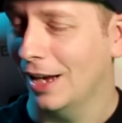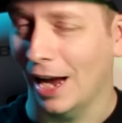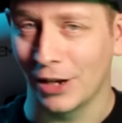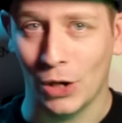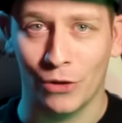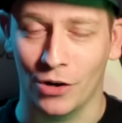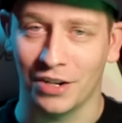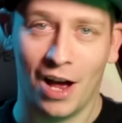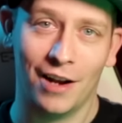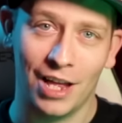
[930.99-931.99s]
I know there are
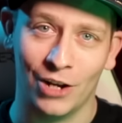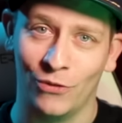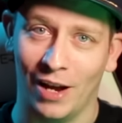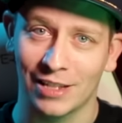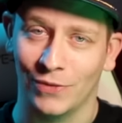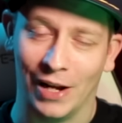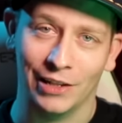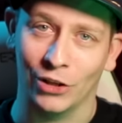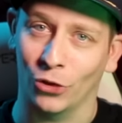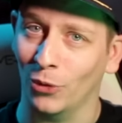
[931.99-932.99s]
not a lot of fans of
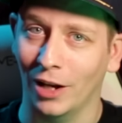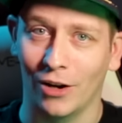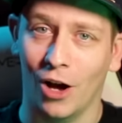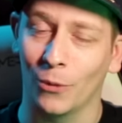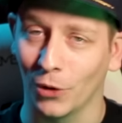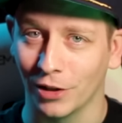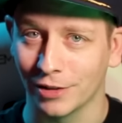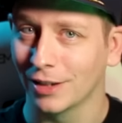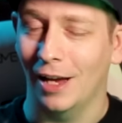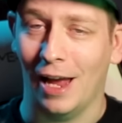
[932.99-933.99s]
Alien 3 and onwards,